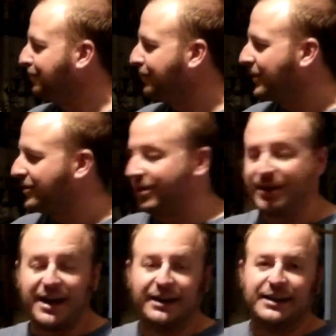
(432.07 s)
So
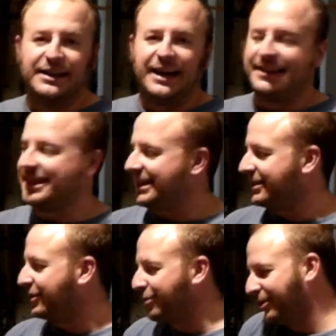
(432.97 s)
yeah, I think it's
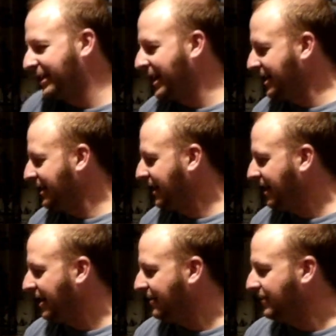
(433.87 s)
a cool kite.
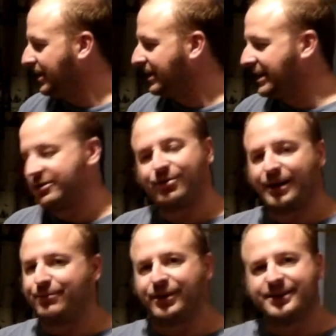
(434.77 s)
It has
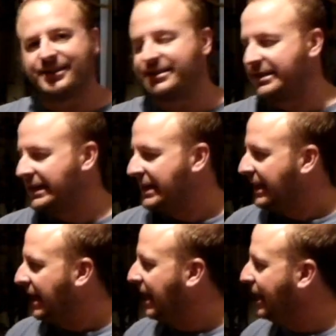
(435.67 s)
great presence.
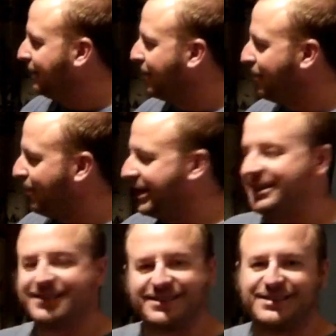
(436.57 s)
The
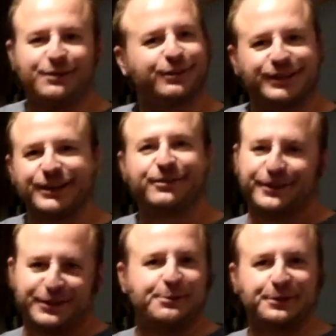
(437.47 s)
white is secretly a
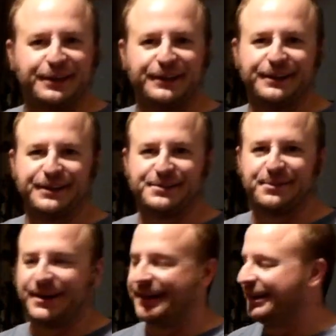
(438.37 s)
really cool color as
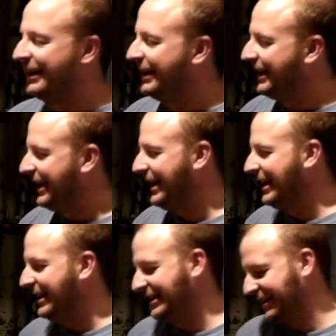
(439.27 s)
well,
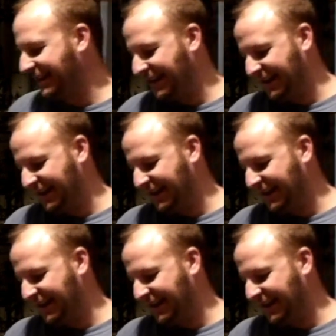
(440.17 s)
and